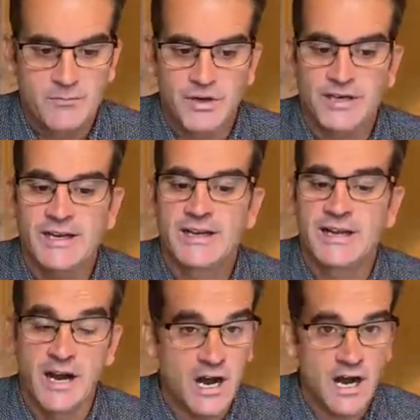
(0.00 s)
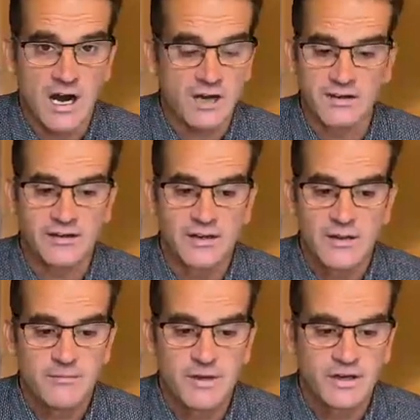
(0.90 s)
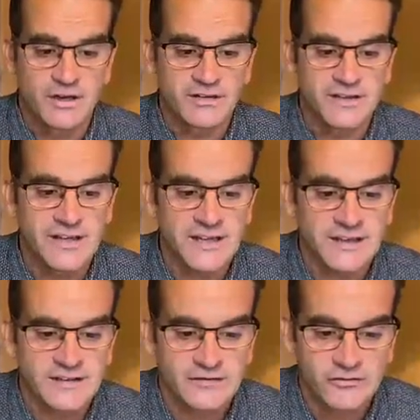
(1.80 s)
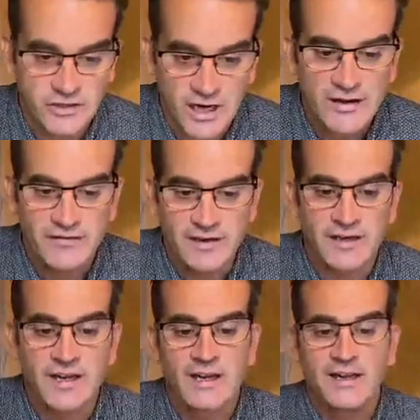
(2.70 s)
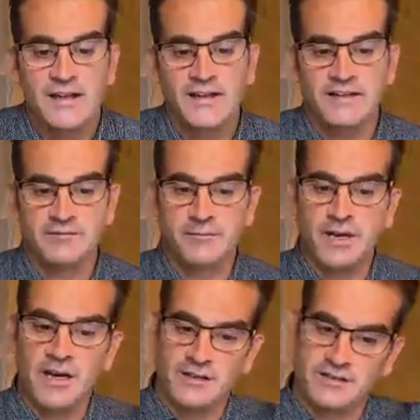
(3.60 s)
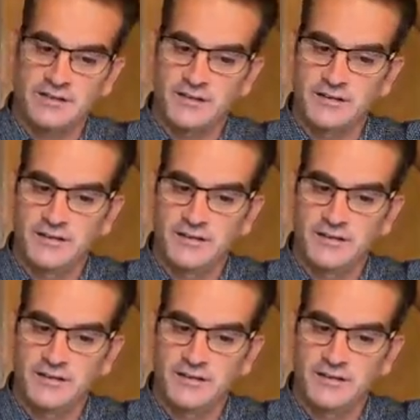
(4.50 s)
but he can't because he is driving his bus.